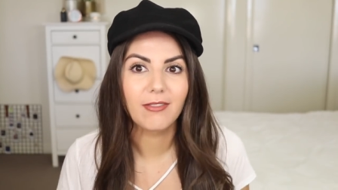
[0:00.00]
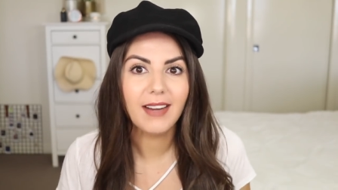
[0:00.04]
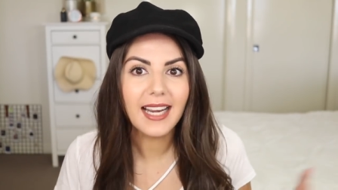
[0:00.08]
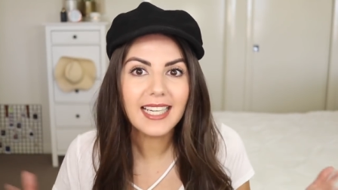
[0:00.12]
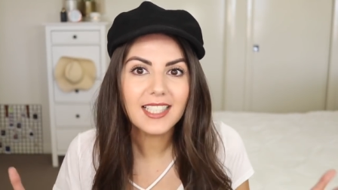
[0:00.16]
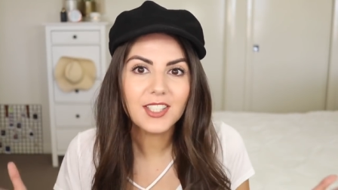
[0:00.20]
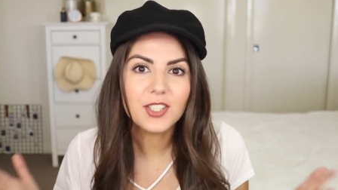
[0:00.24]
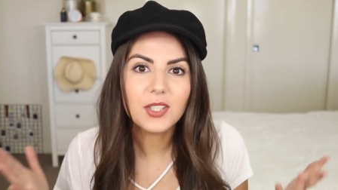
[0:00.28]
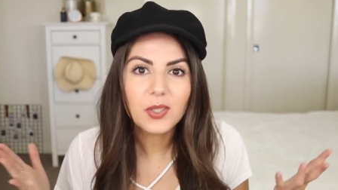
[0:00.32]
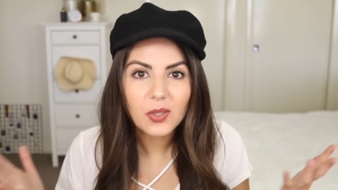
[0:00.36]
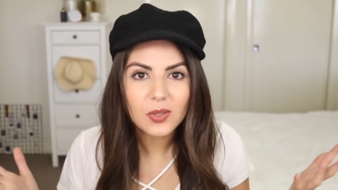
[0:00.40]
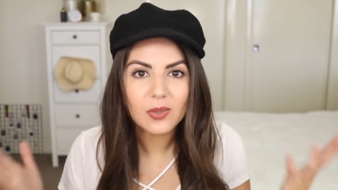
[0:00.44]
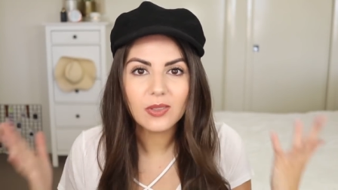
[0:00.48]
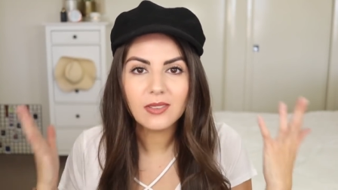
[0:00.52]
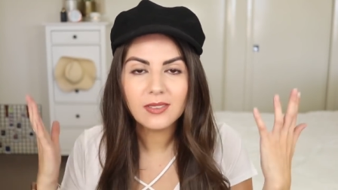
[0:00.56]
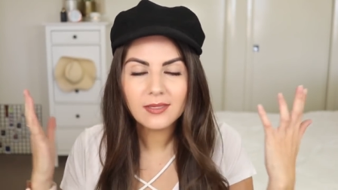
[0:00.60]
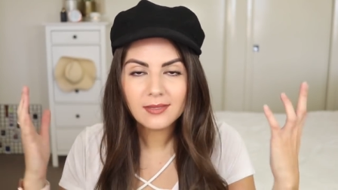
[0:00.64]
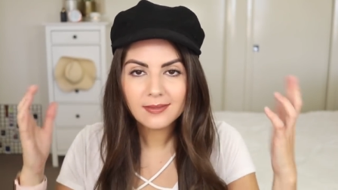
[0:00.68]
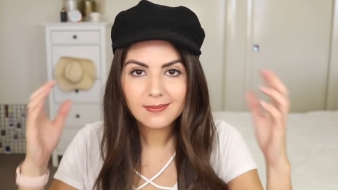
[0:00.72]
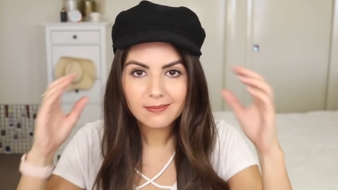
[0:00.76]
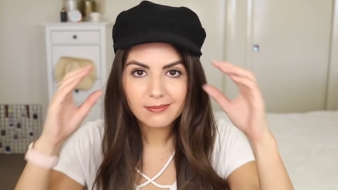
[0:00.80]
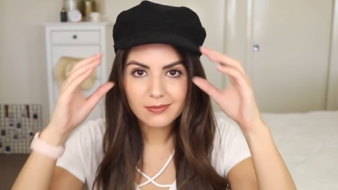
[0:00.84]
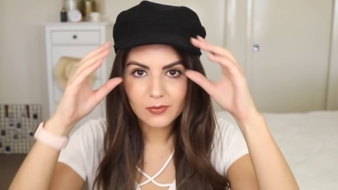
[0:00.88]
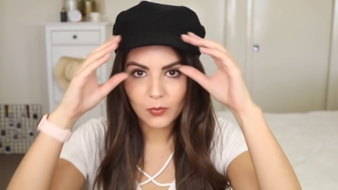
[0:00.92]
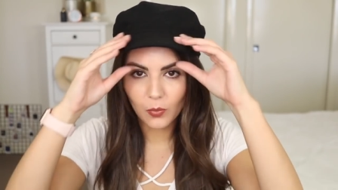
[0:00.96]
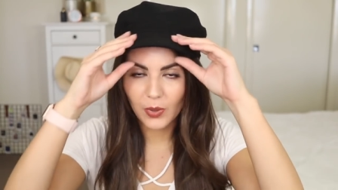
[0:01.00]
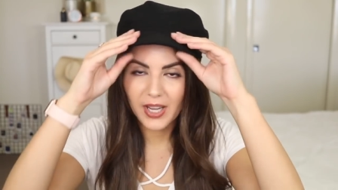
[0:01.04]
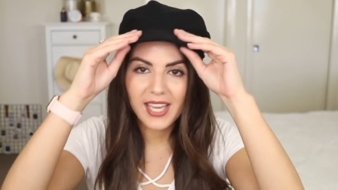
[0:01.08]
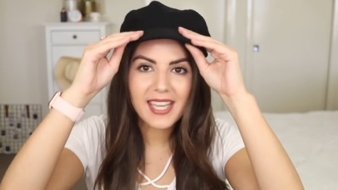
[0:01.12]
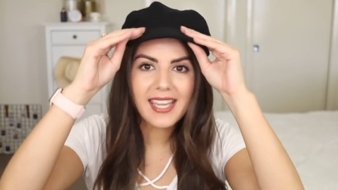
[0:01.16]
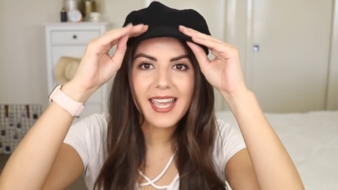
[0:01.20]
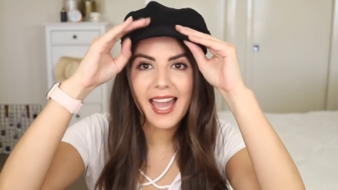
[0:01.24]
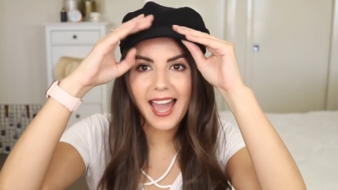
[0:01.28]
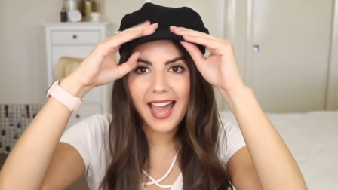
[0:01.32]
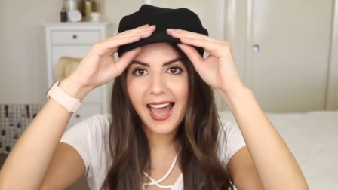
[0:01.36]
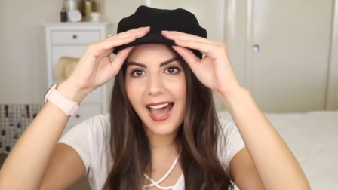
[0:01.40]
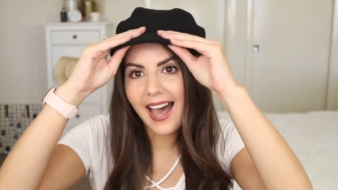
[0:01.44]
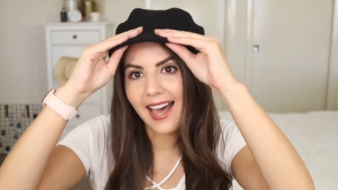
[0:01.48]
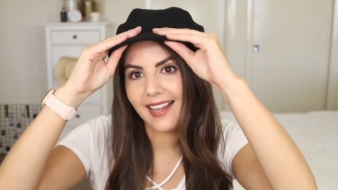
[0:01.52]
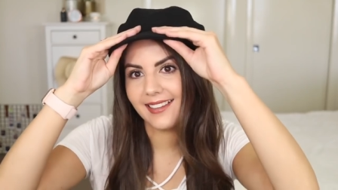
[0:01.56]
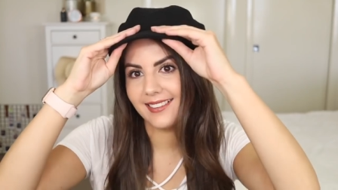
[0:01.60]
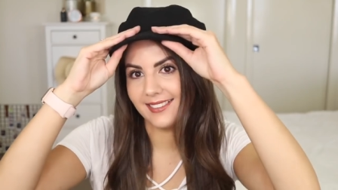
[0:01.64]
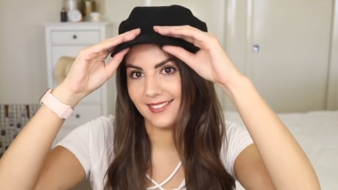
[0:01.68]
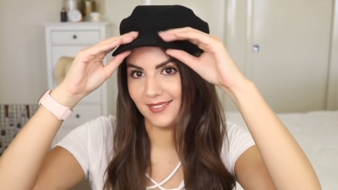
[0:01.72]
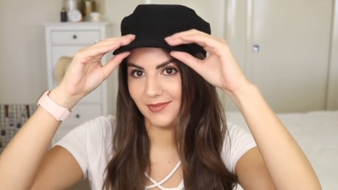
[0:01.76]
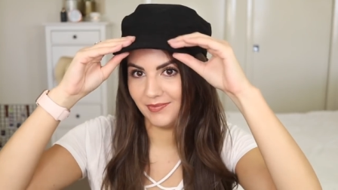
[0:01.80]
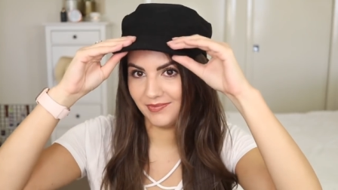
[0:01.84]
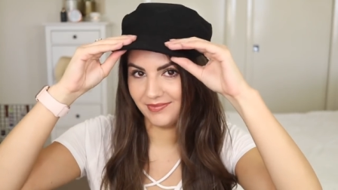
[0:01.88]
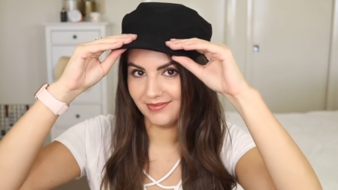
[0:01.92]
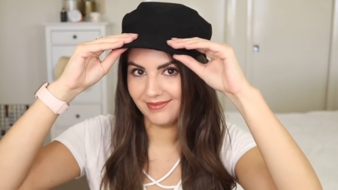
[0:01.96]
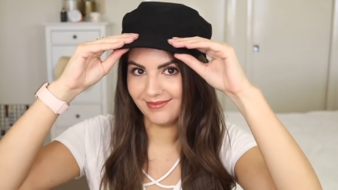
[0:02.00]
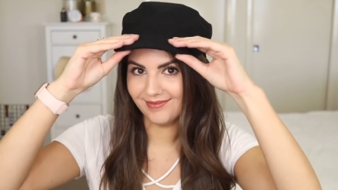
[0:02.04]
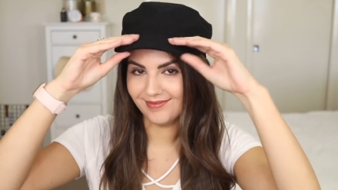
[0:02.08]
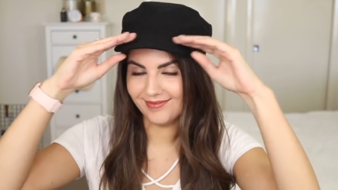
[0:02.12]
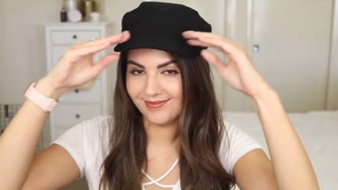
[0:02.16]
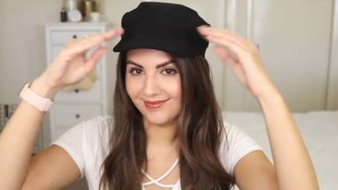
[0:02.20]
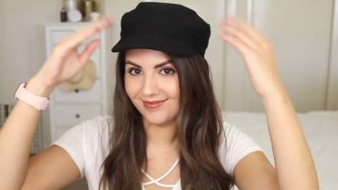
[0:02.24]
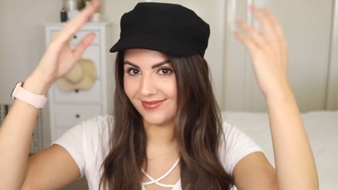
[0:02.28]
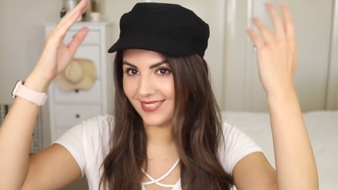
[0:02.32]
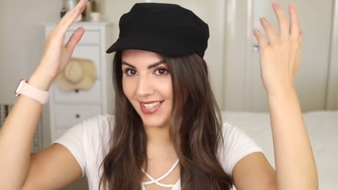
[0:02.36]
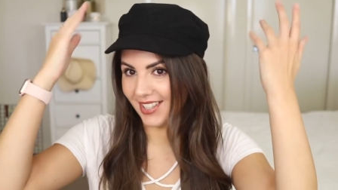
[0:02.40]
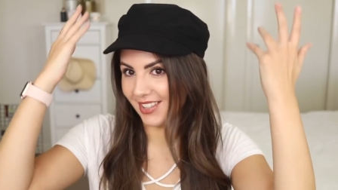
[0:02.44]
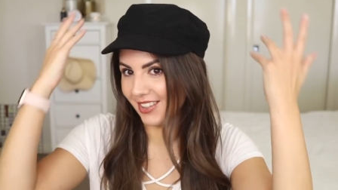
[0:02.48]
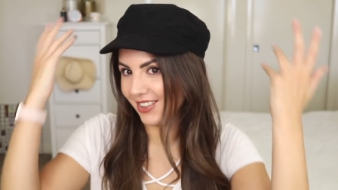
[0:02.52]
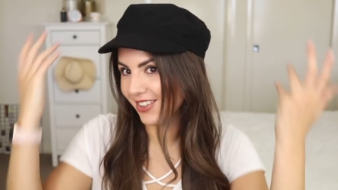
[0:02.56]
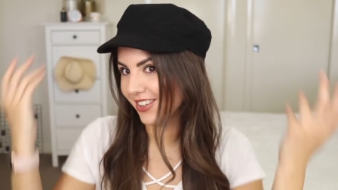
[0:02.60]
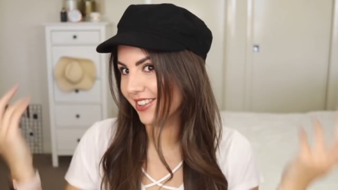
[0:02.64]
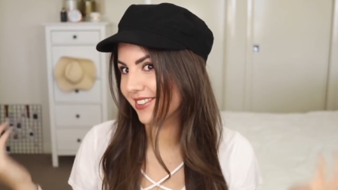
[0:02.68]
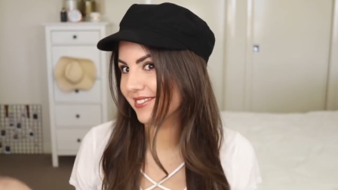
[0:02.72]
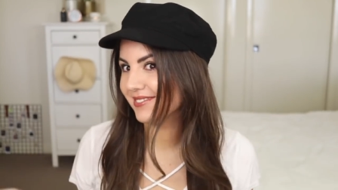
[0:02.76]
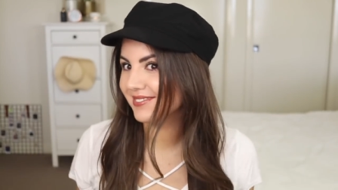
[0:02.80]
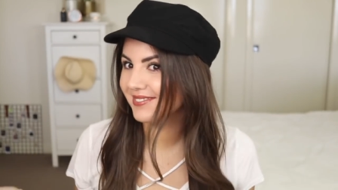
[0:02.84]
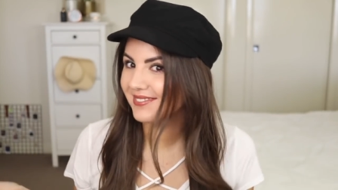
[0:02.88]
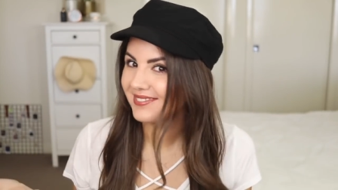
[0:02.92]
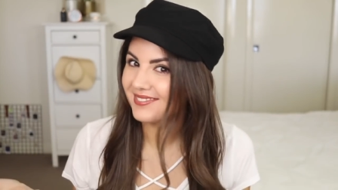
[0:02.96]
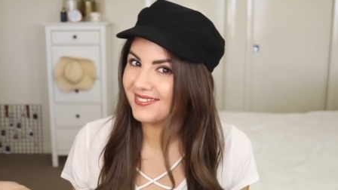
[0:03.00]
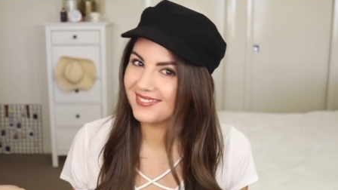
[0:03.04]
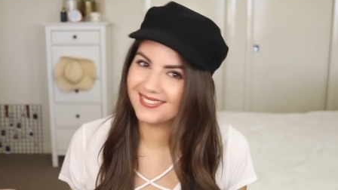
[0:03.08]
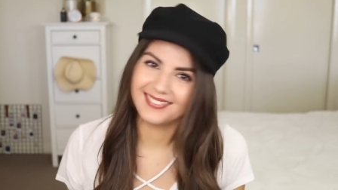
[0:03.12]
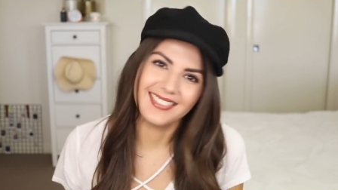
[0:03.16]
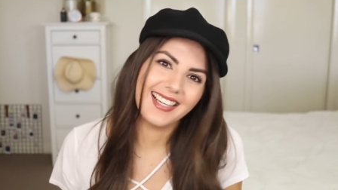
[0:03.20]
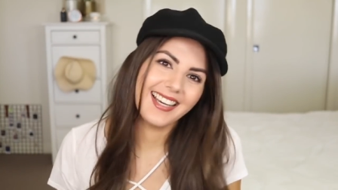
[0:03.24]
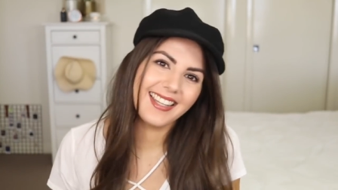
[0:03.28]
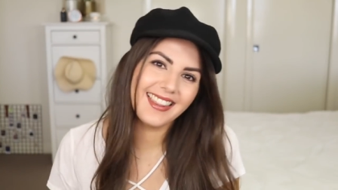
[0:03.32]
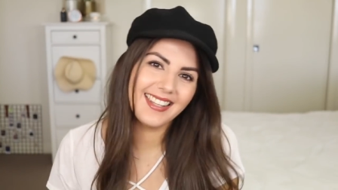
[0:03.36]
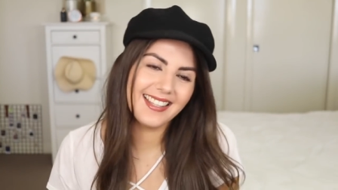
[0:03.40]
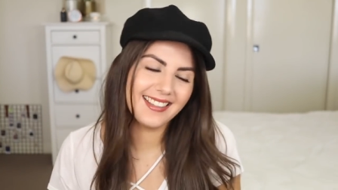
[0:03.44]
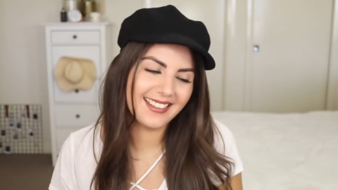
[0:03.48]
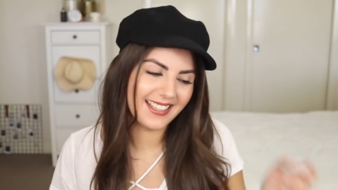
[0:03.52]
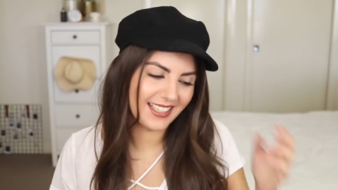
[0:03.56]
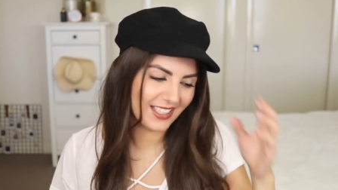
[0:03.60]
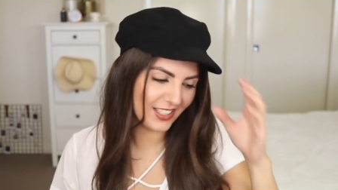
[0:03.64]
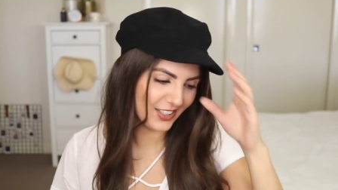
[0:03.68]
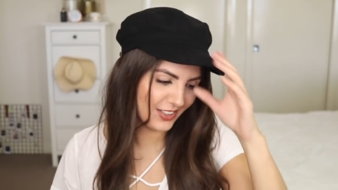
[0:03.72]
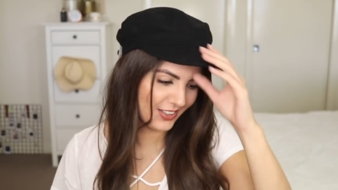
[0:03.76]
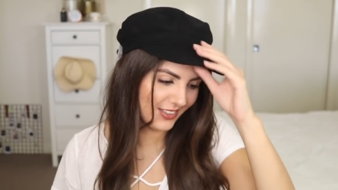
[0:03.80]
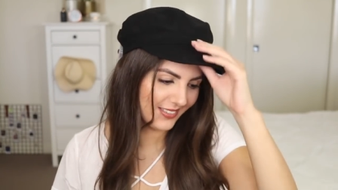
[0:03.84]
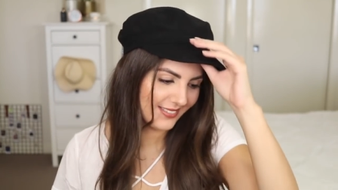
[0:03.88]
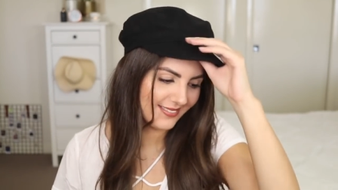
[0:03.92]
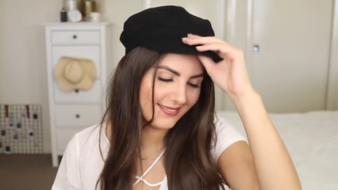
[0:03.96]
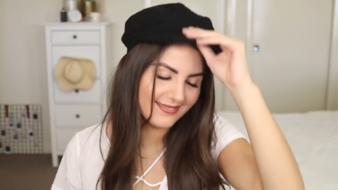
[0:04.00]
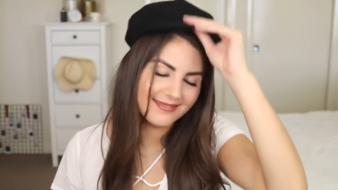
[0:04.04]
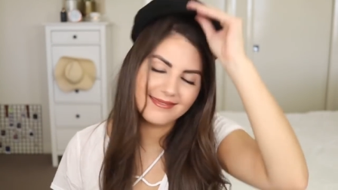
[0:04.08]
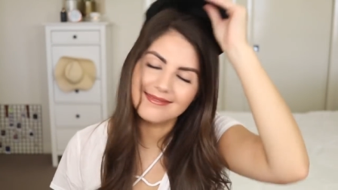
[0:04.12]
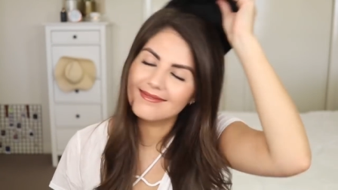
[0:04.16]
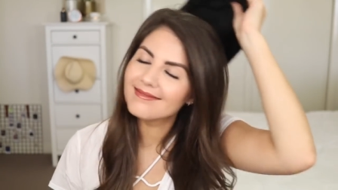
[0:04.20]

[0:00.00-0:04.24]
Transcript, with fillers: Rachel, wear your hat. I don't know. I think they're cute.